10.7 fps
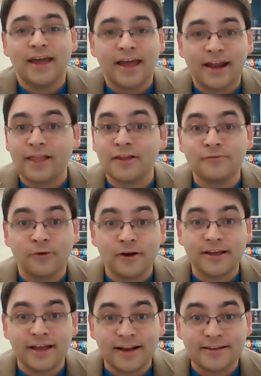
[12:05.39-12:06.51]
and I look forward to
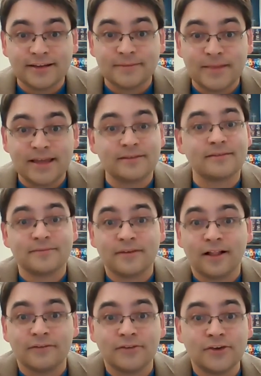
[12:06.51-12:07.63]
getting to meet all
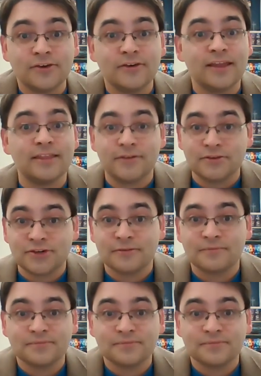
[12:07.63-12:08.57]
of you in the future.